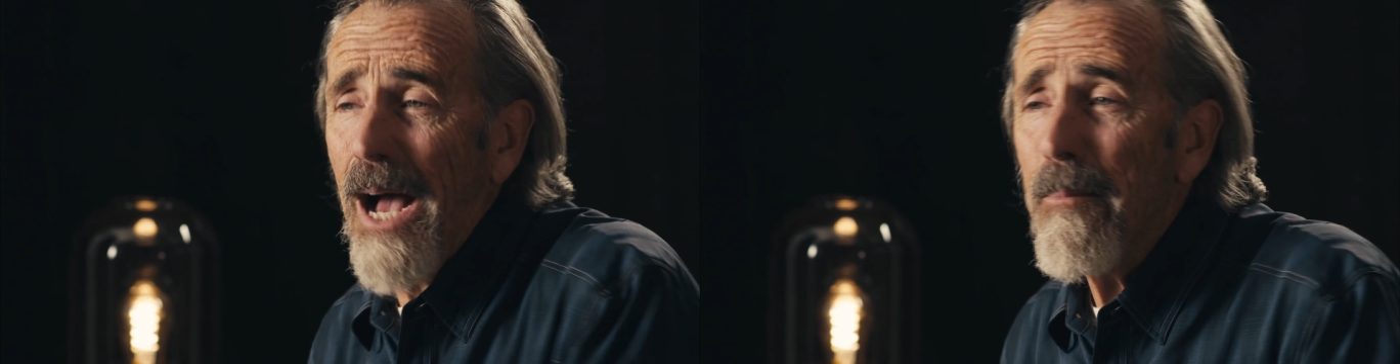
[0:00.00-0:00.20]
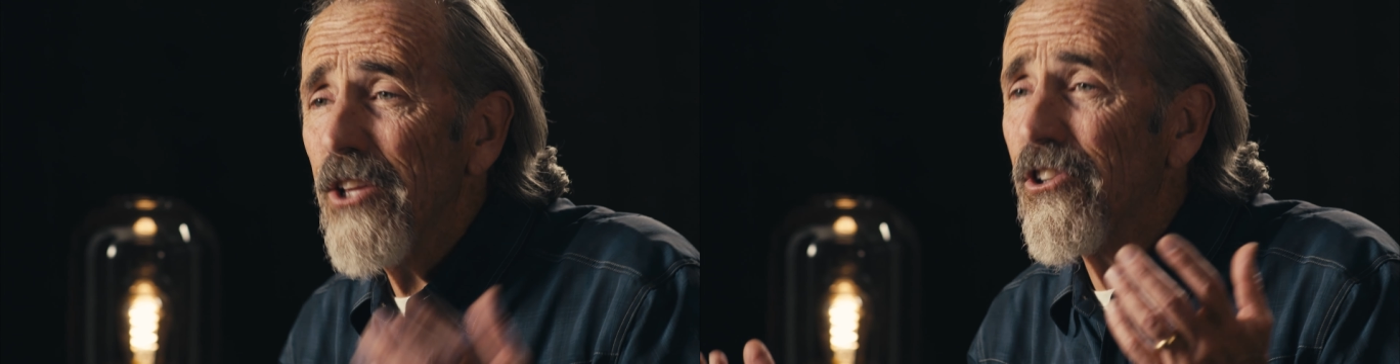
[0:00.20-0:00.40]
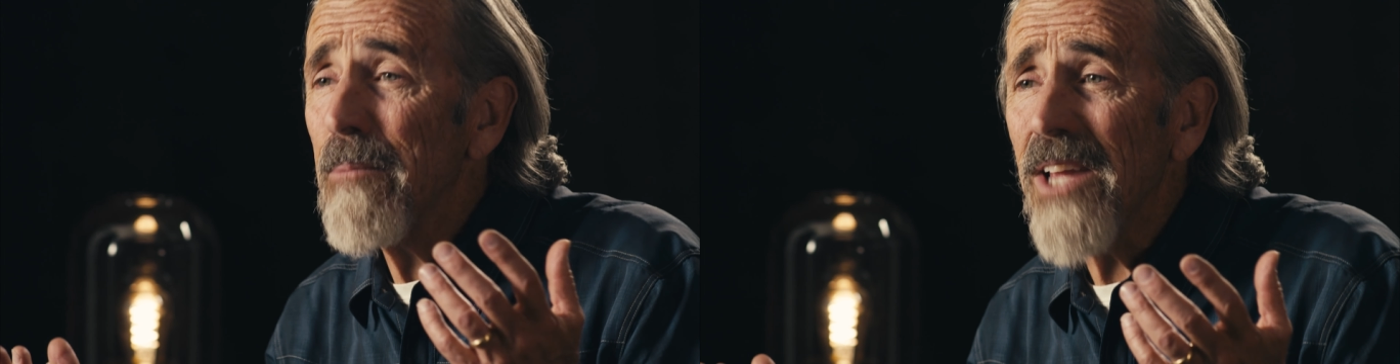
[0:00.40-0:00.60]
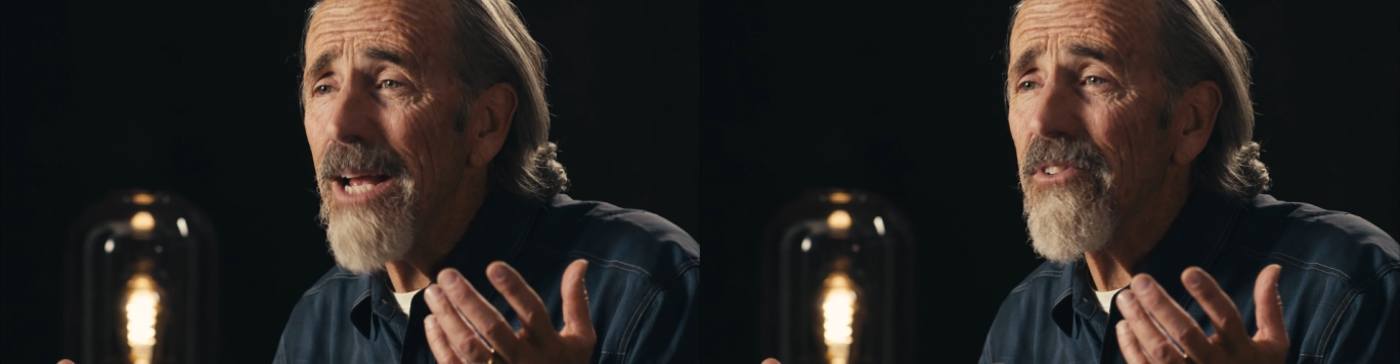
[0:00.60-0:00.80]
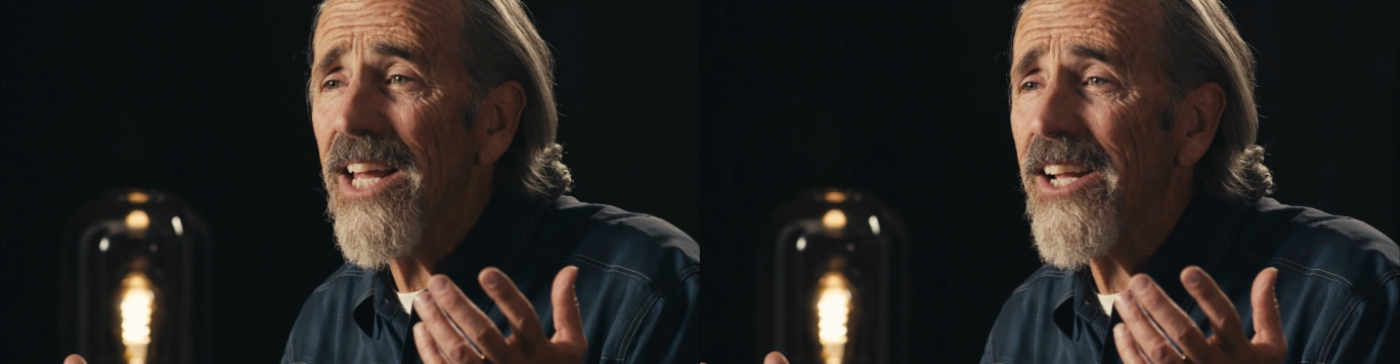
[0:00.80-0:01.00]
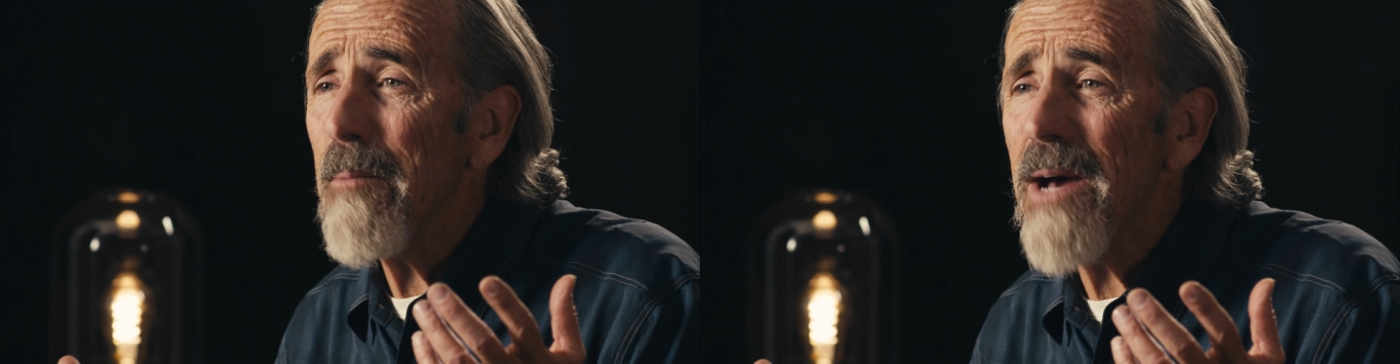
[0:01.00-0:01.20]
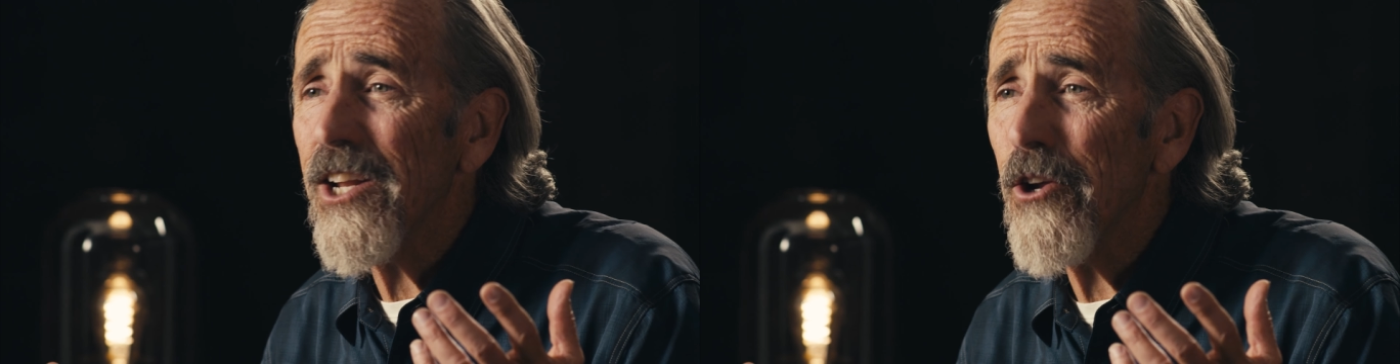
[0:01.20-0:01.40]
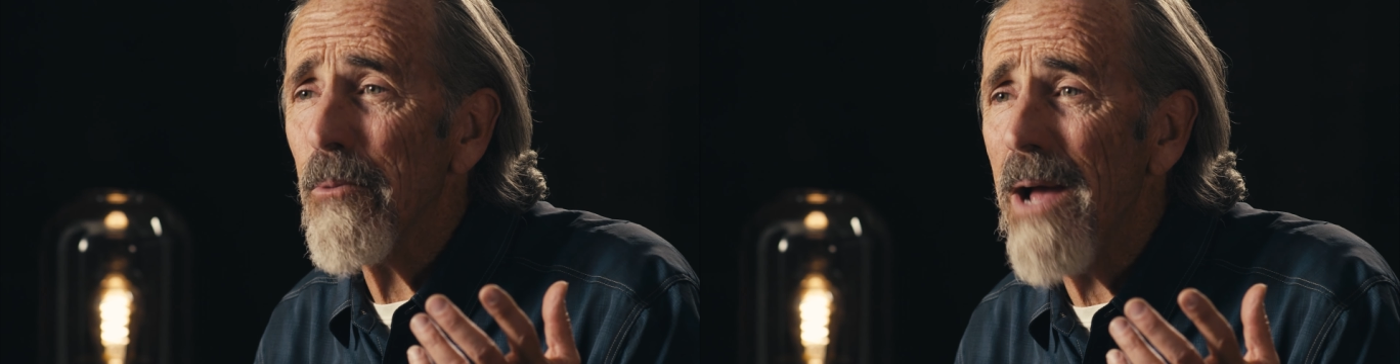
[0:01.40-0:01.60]
I mean, sometimes they come
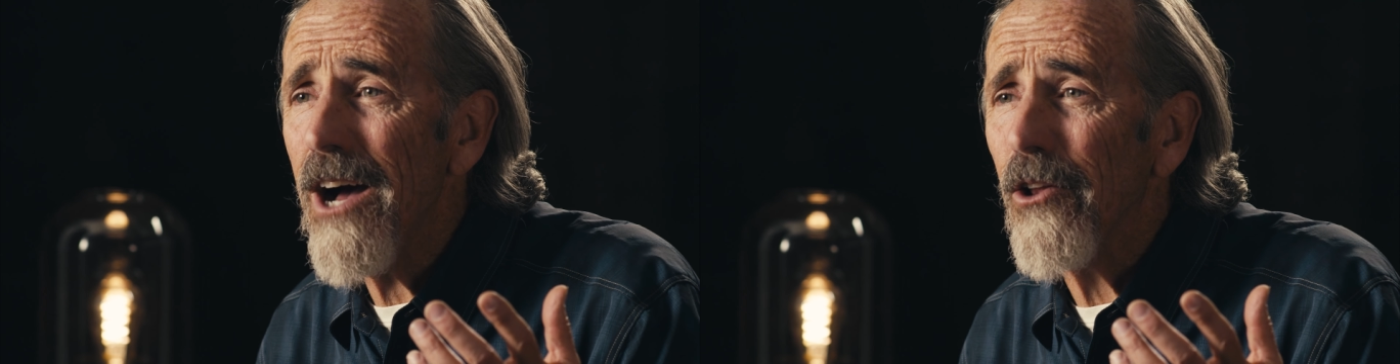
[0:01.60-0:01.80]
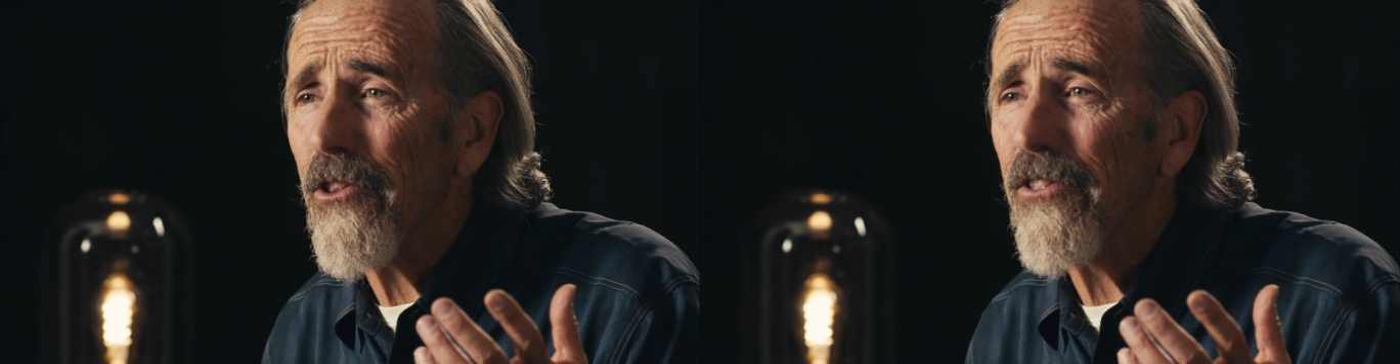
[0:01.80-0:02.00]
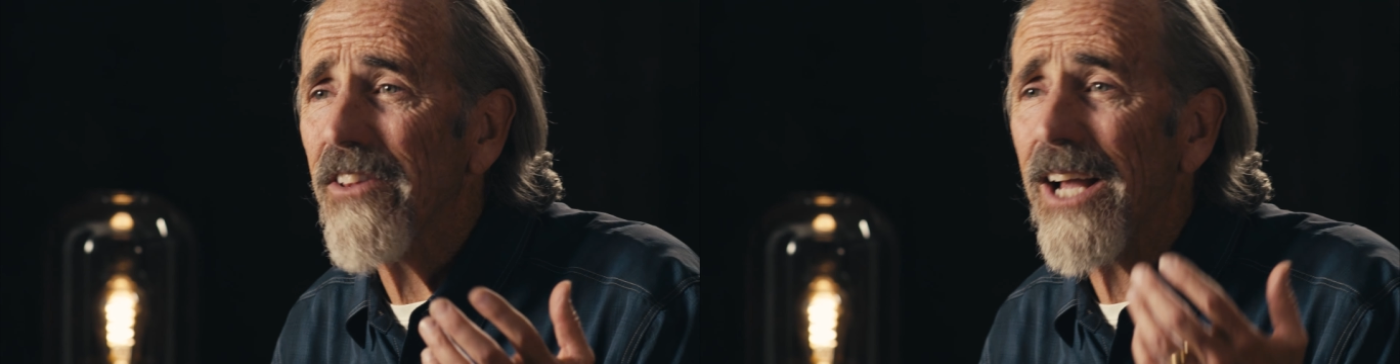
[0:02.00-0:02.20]
out of your mouth.